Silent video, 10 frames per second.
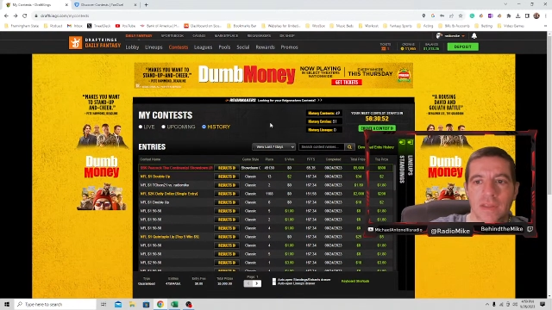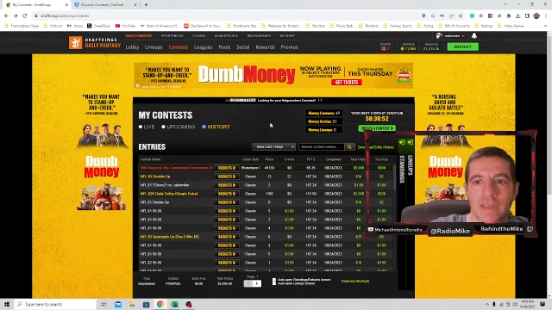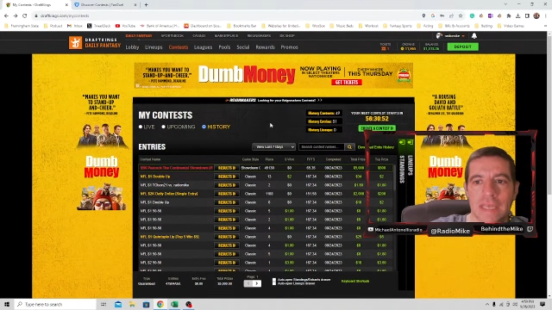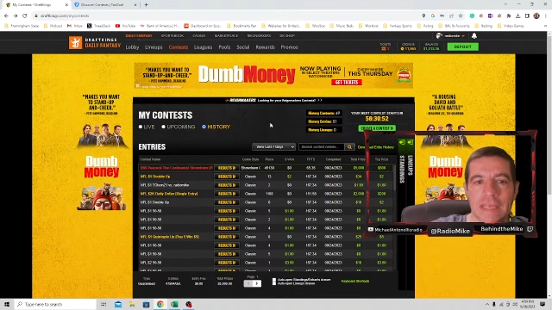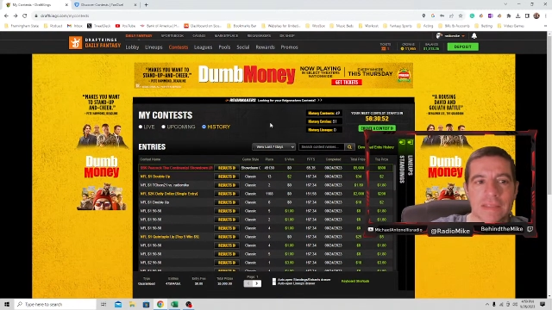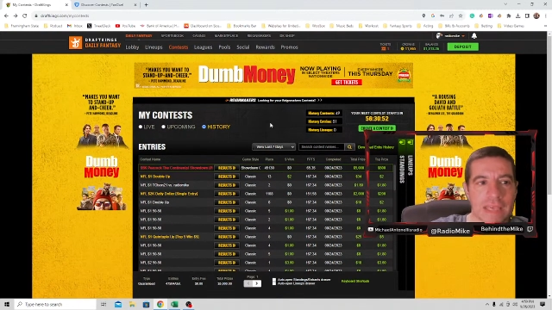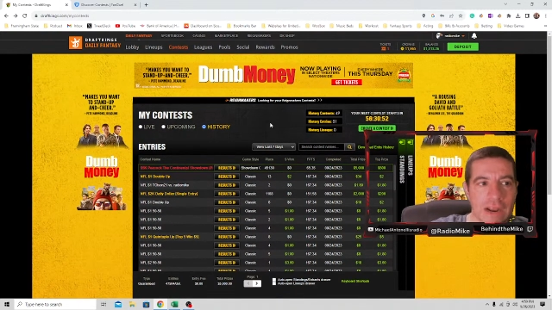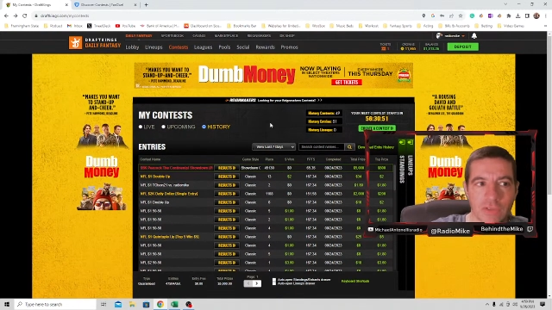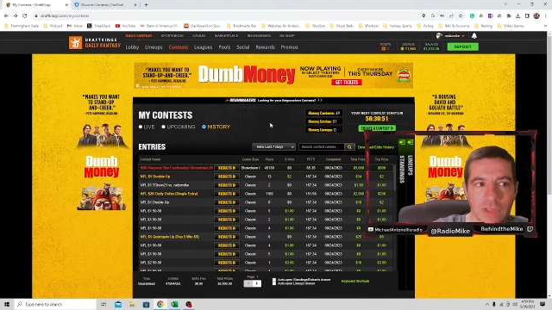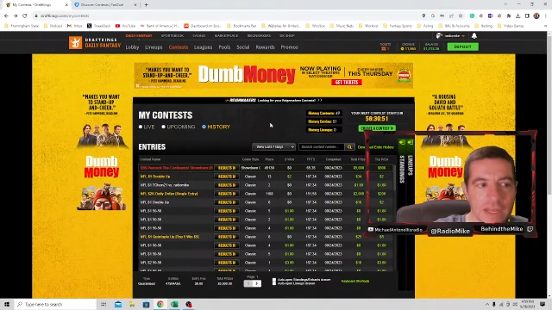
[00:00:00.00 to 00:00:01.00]
in the
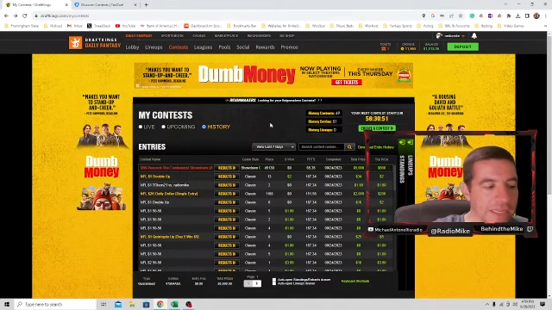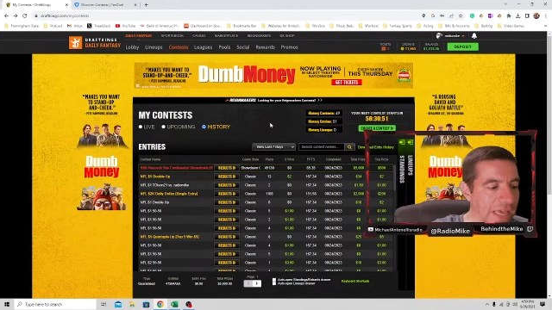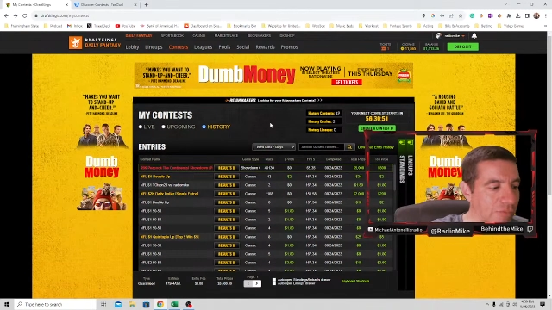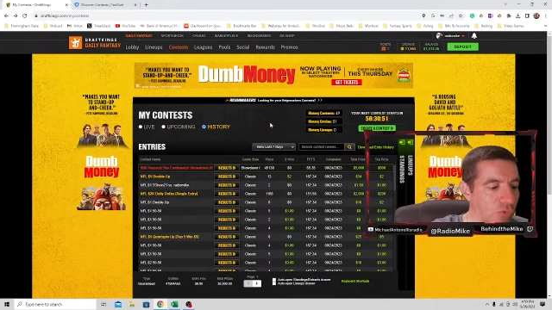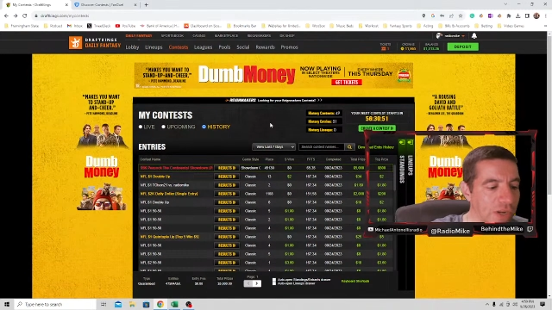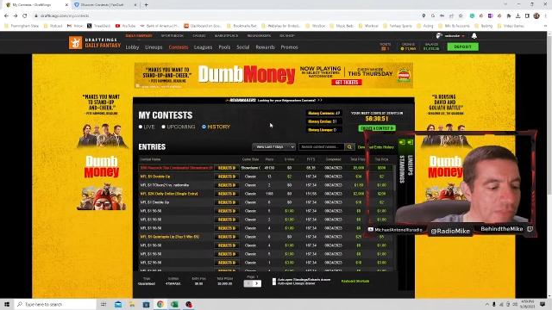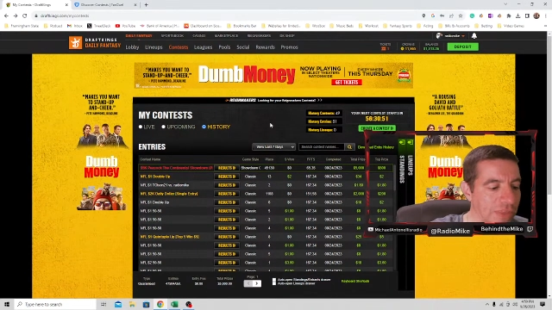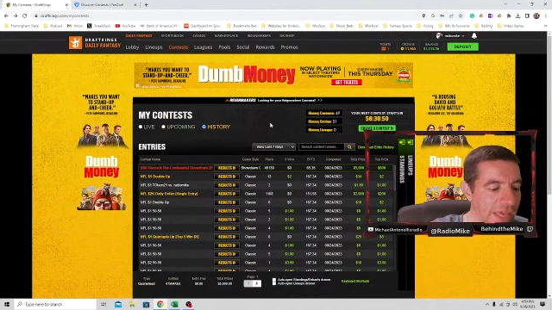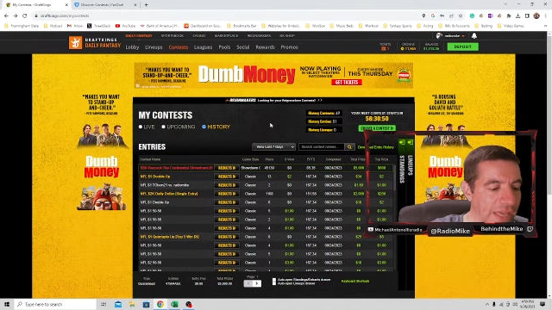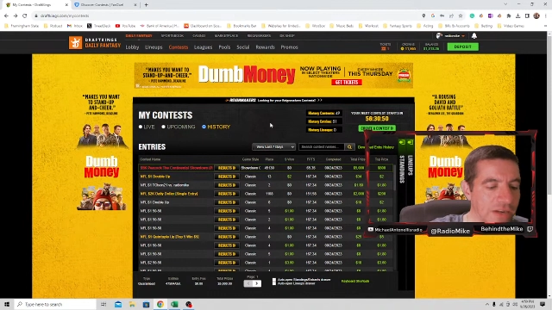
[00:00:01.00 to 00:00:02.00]
Carolina game right at
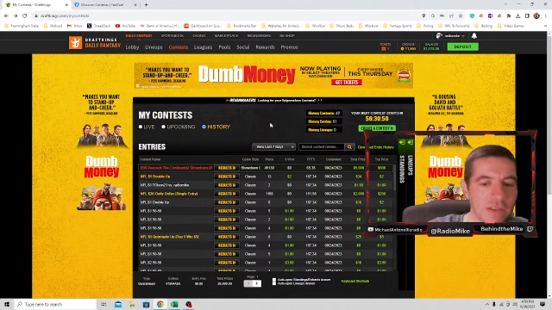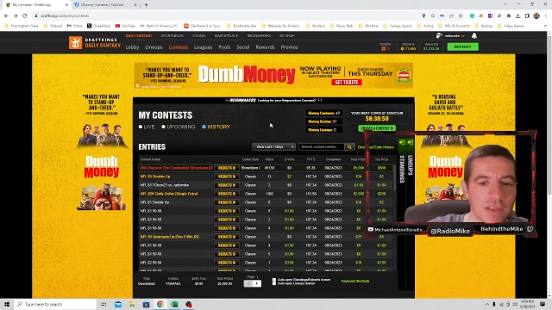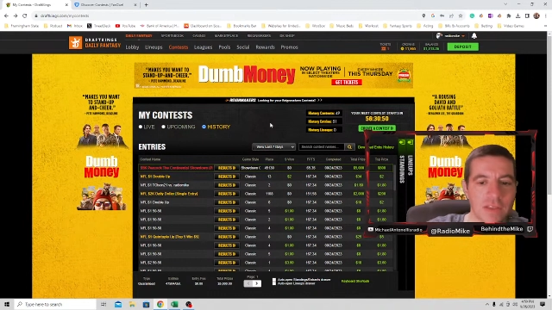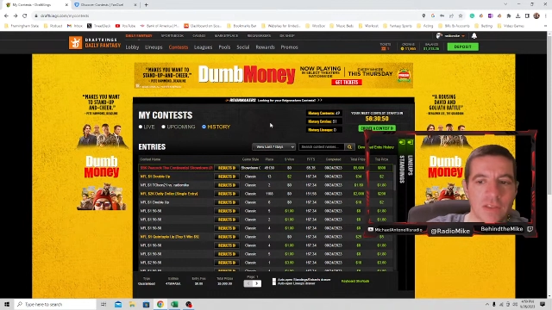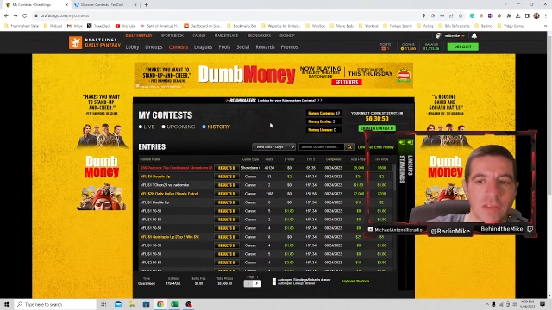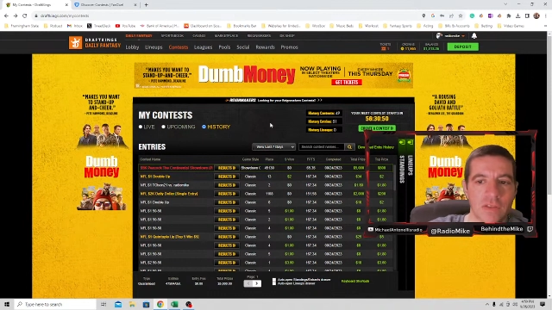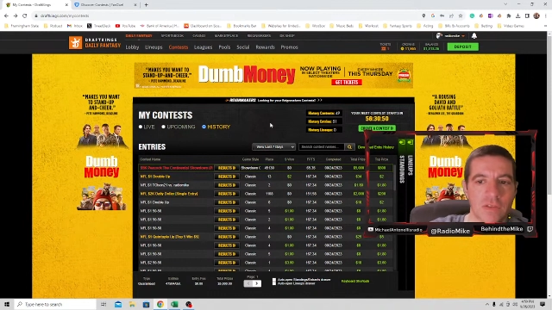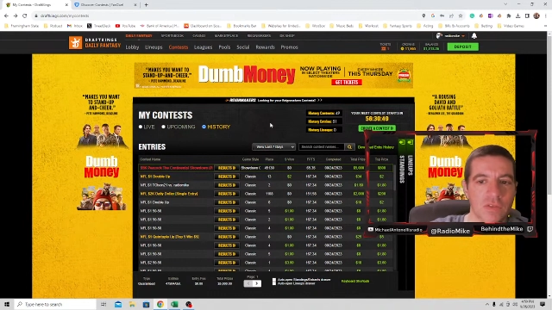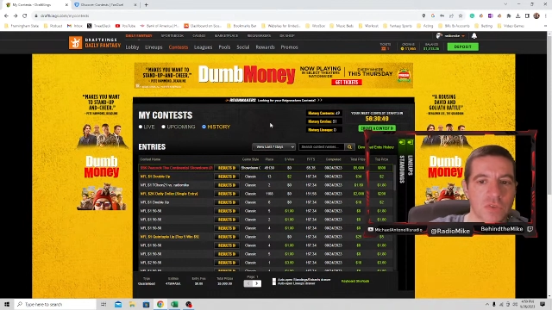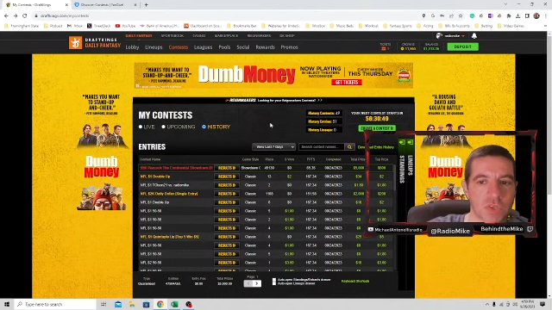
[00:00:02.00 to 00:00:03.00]
the end
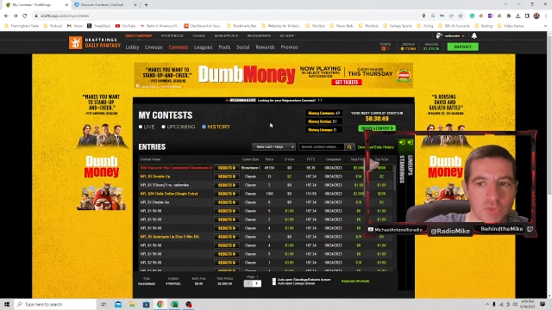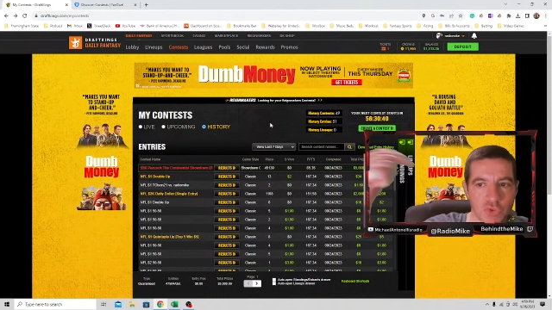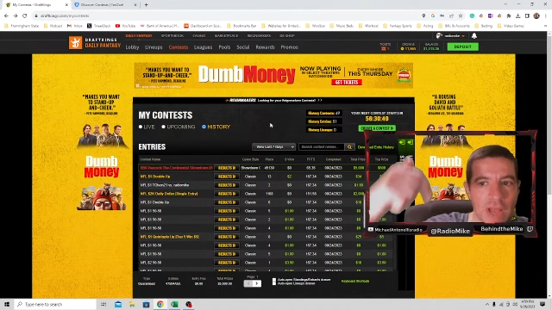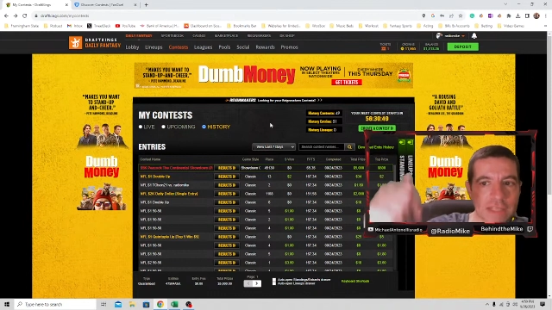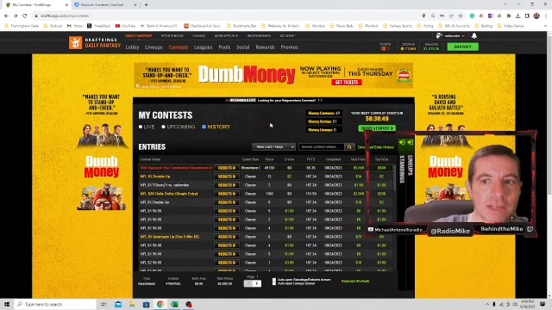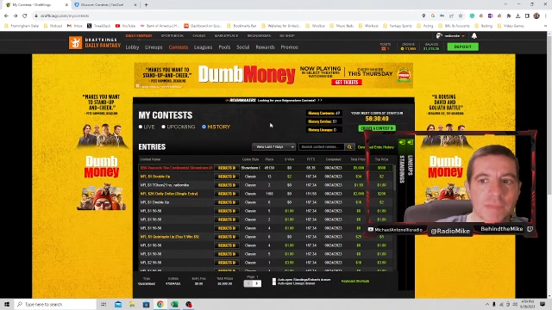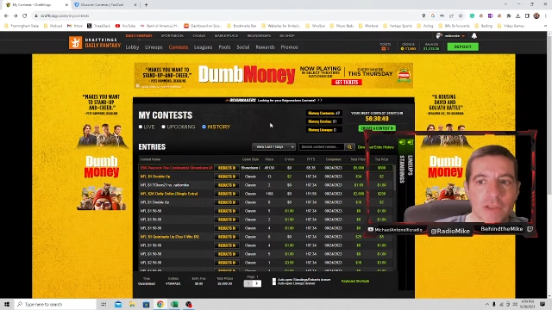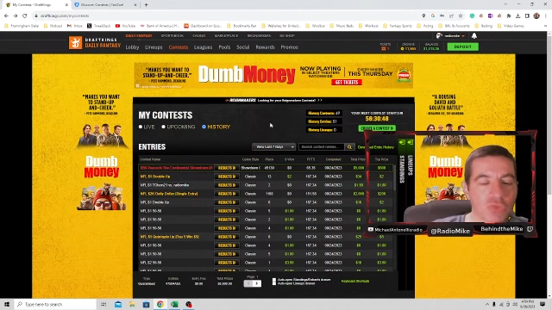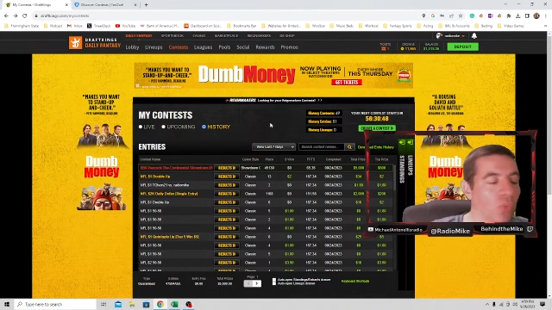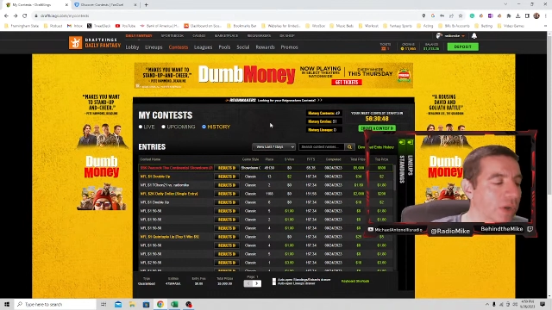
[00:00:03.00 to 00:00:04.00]
subtracted about
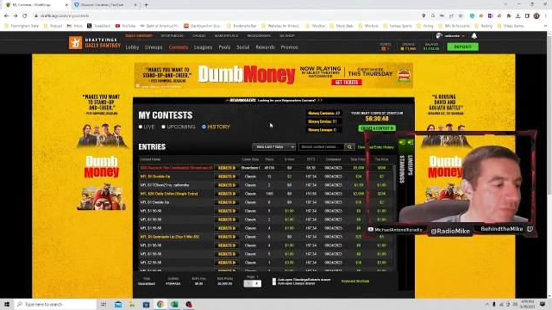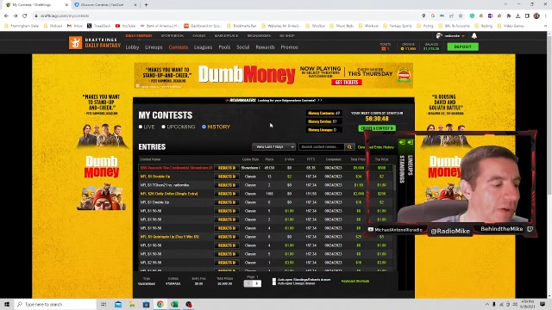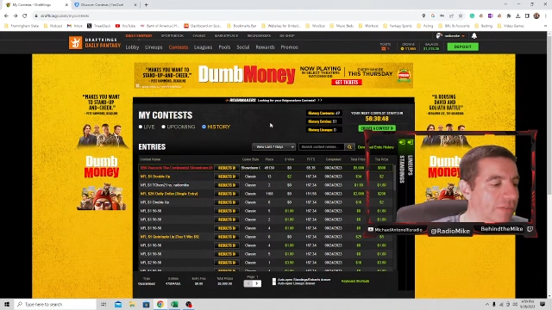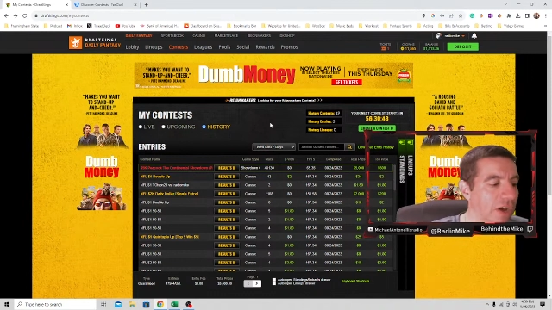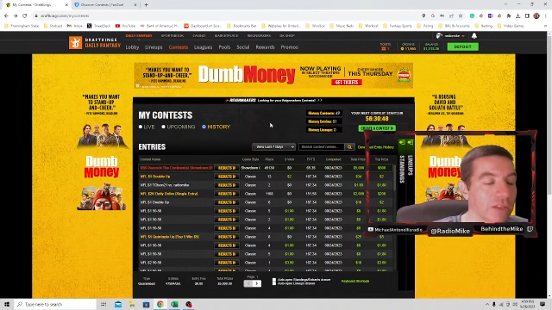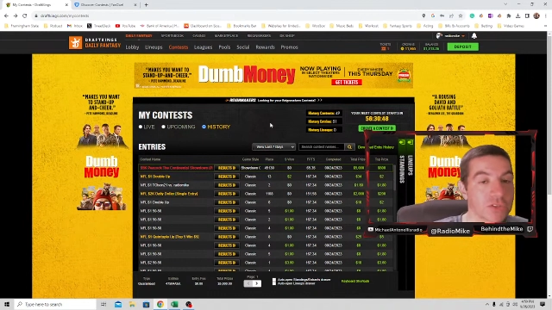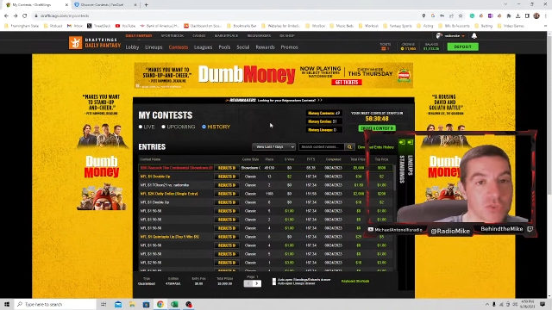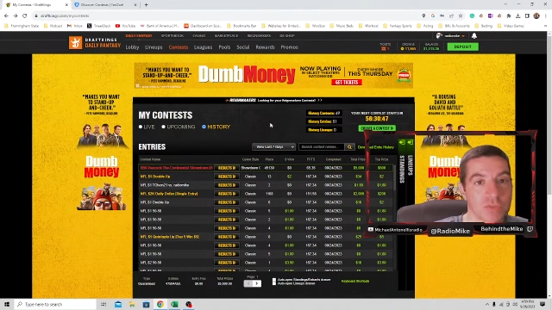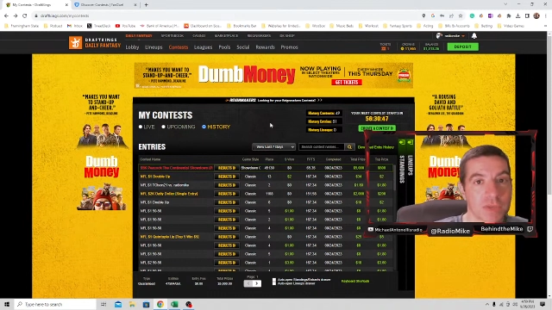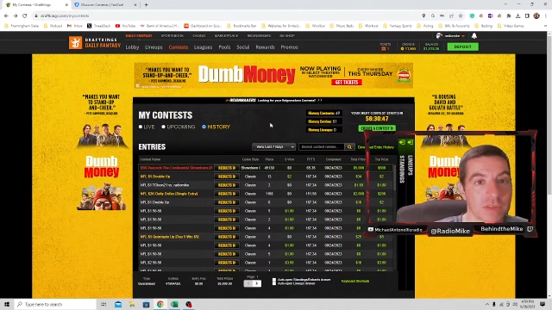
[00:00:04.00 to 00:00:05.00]
$25
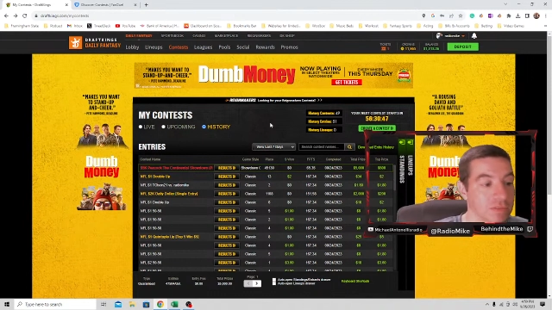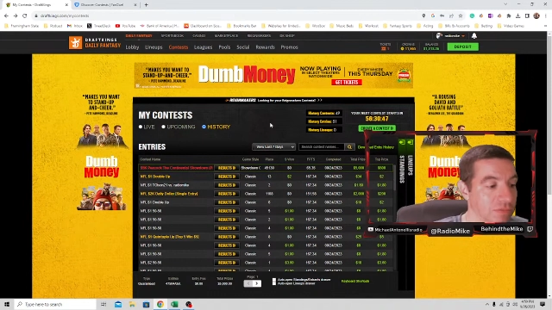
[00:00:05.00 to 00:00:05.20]
from me.